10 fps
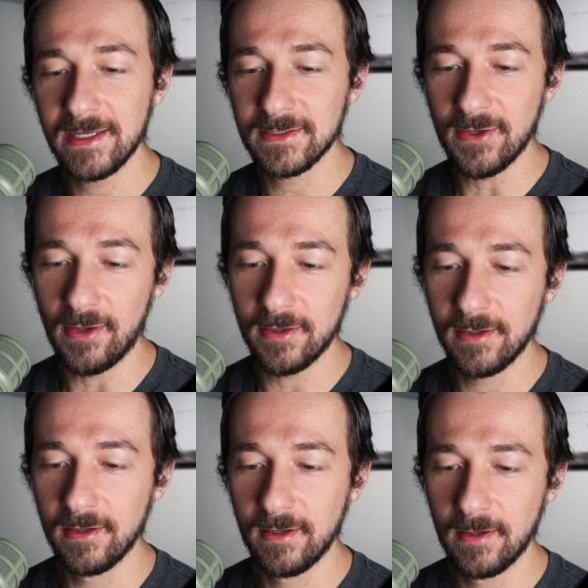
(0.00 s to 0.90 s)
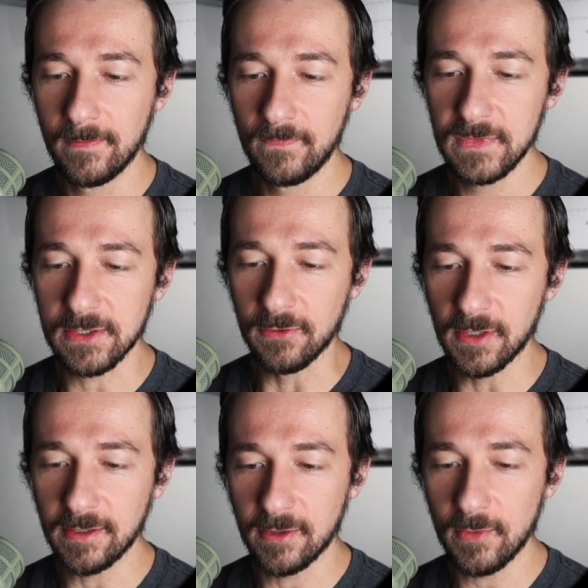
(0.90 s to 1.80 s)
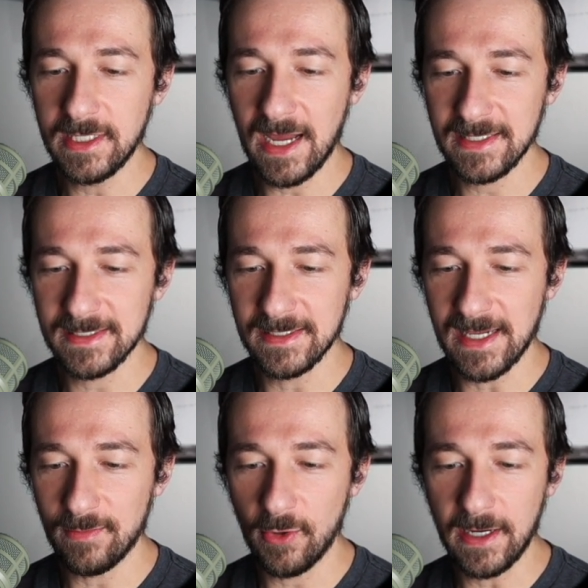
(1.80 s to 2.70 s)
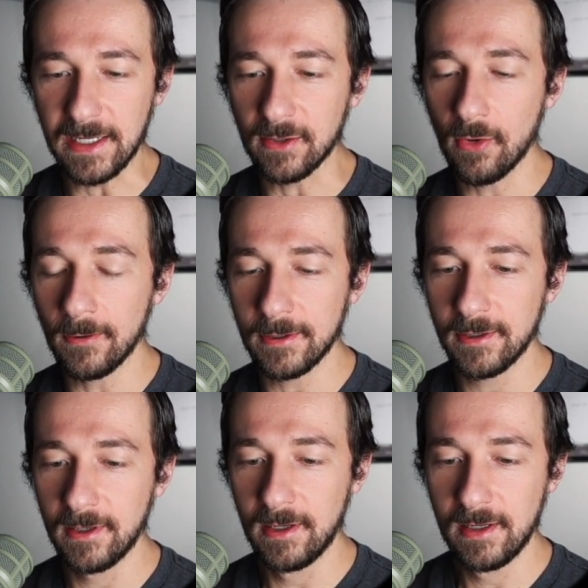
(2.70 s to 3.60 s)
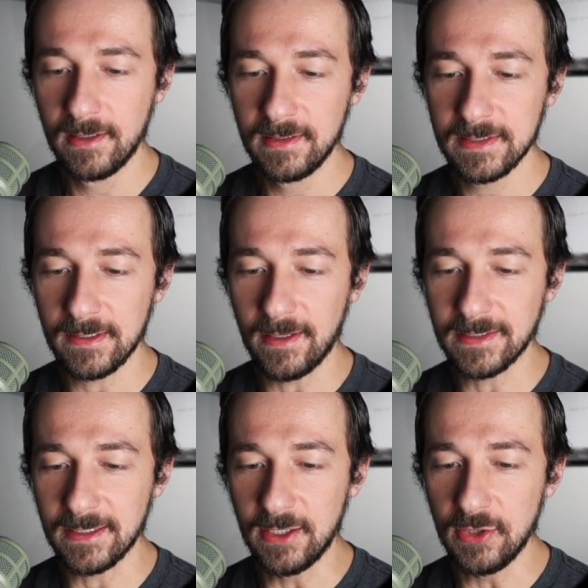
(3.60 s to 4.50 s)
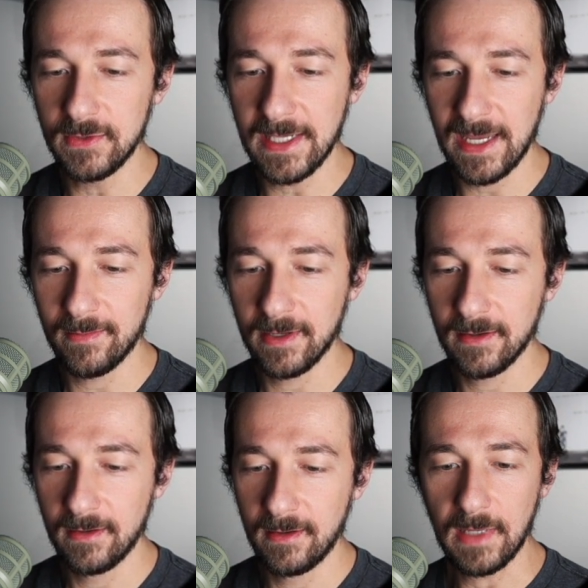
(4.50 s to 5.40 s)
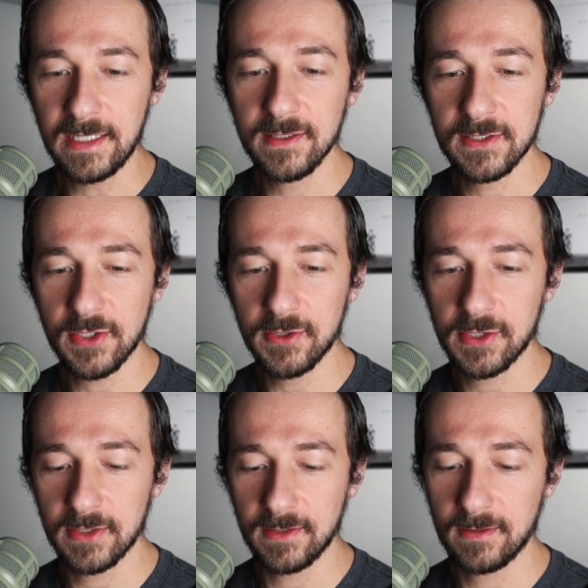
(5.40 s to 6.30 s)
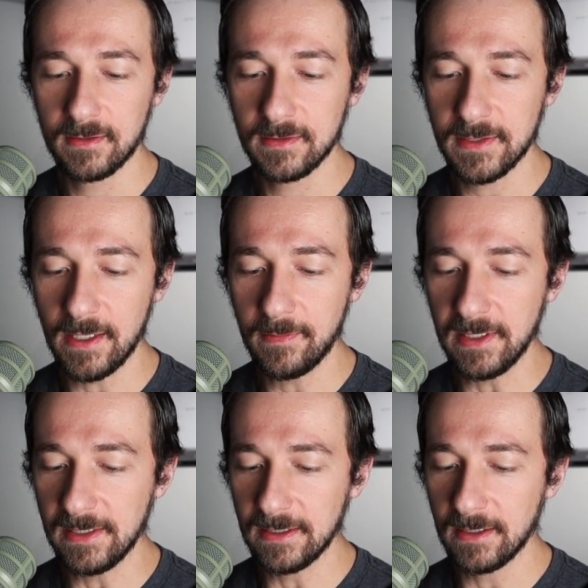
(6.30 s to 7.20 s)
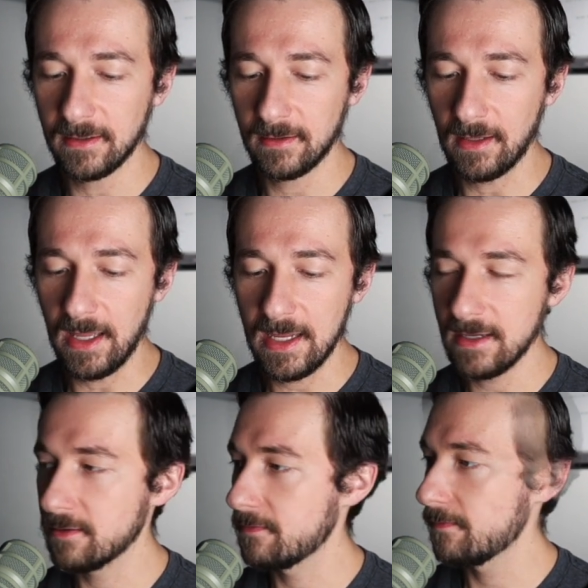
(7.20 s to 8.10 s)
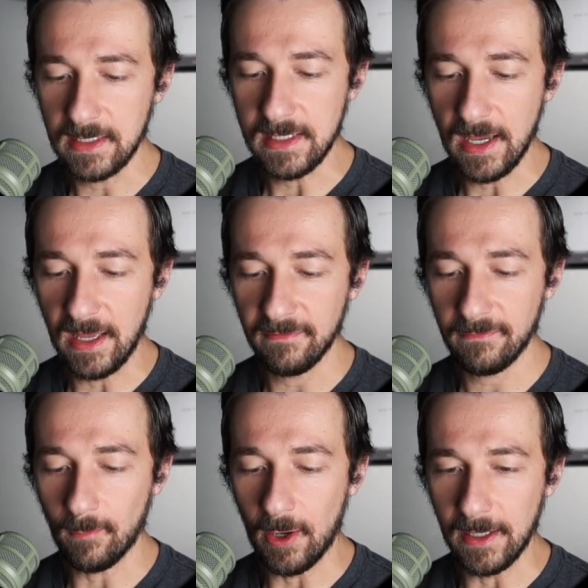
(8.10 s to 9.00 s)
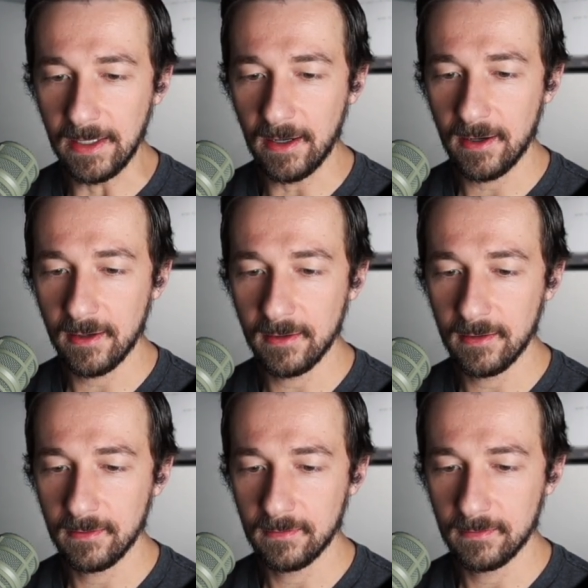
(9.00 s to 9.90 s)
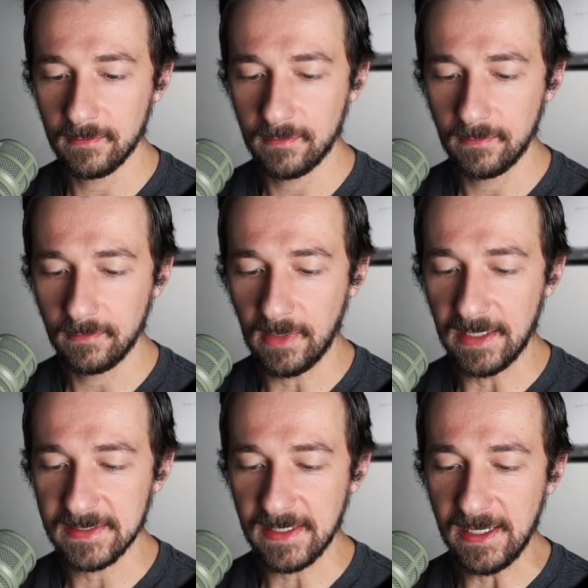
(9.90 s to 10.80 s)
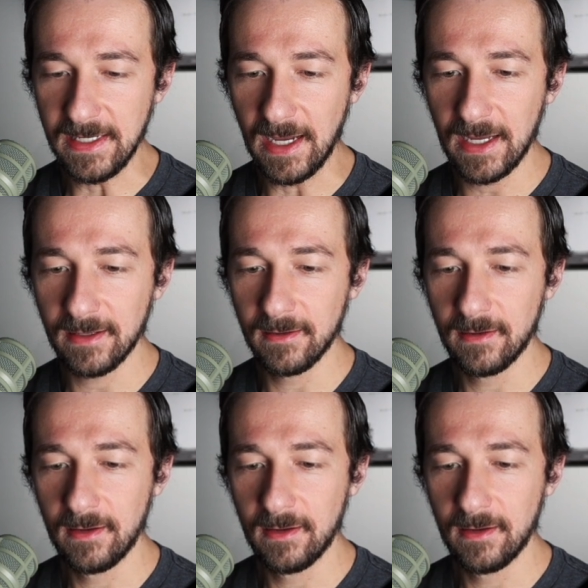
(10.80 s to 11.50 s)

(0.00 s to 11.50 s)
installer. So click the three dots in the top right hand corner, select New tab, and in the search, type in A E F Y R S A I.